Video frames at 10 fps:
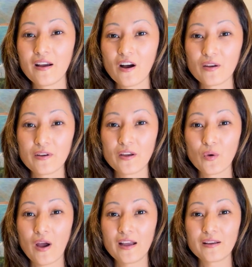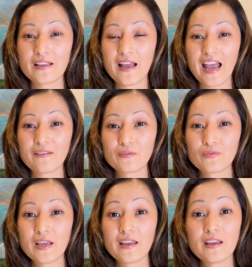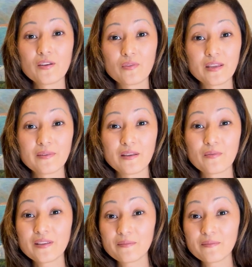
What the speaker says: are required to have a written agreement with a